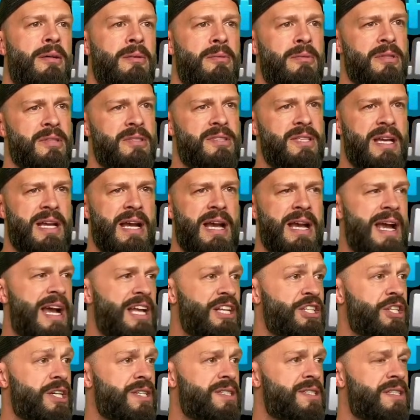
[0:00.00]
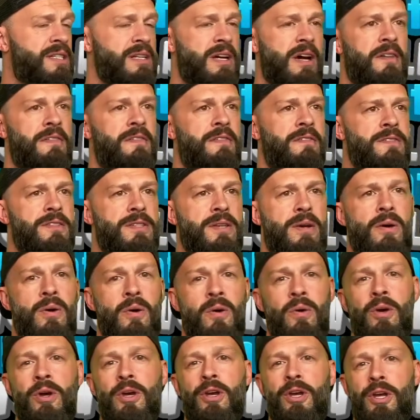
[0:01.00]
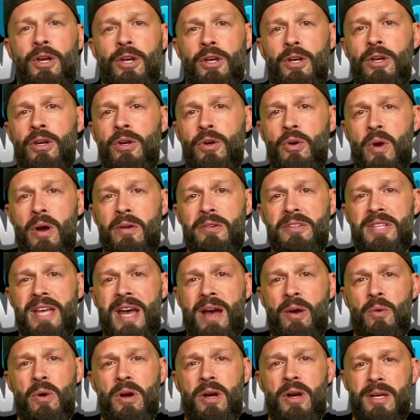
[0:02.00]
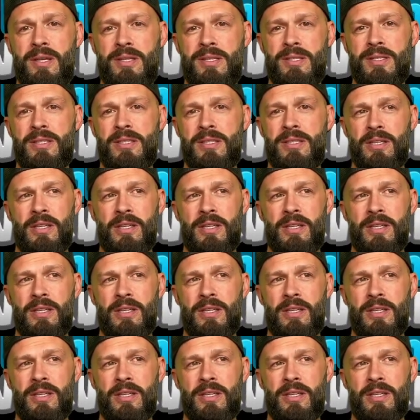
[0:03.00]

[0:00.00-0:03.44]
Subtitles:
Looks like I got just enough. So whoever's that was,